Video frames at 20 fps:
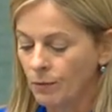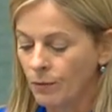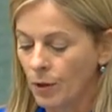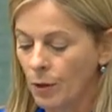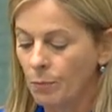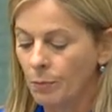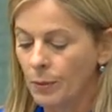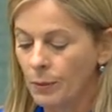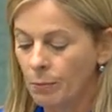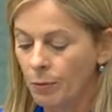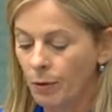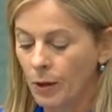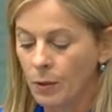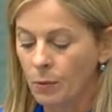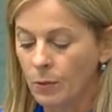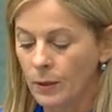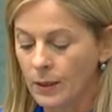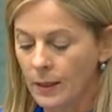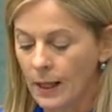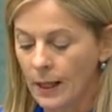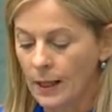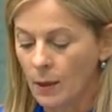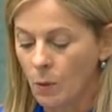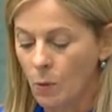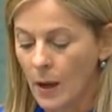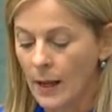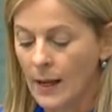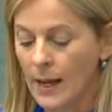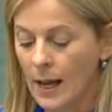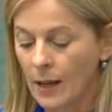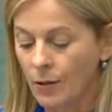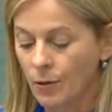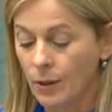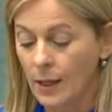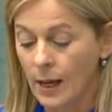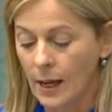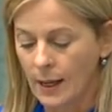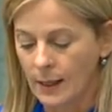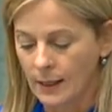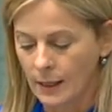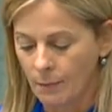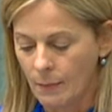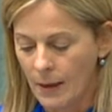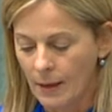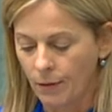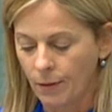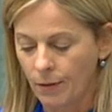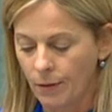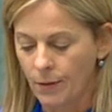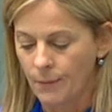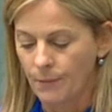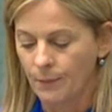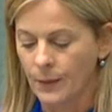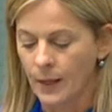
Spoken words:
Vonbribra was selling 100 cars a month.